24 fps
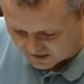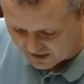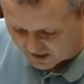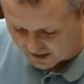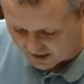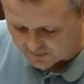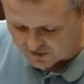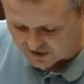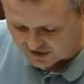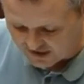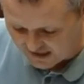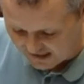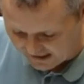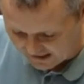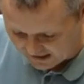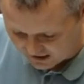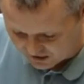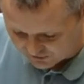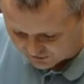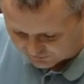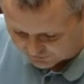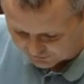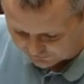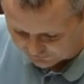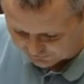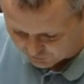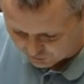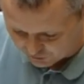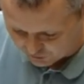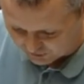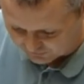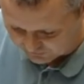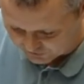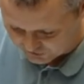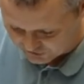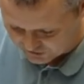I'm scared for the
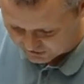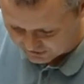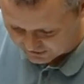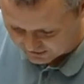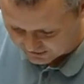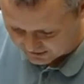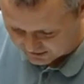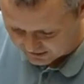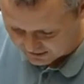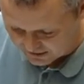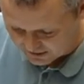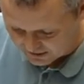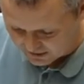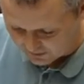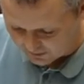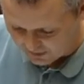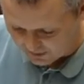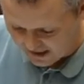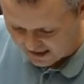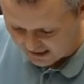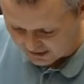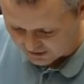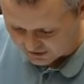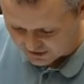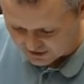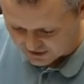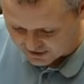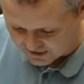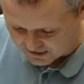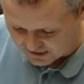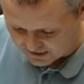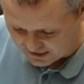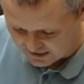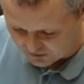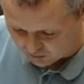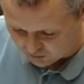four of us. My
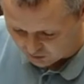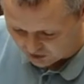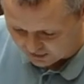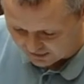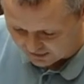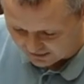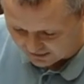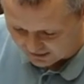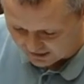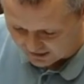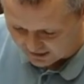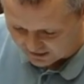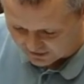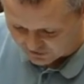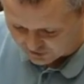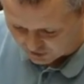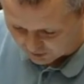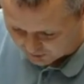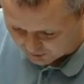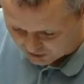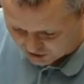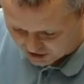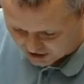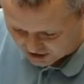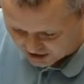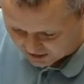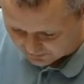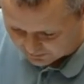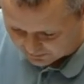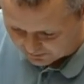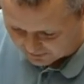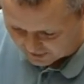eldest is working a summer job.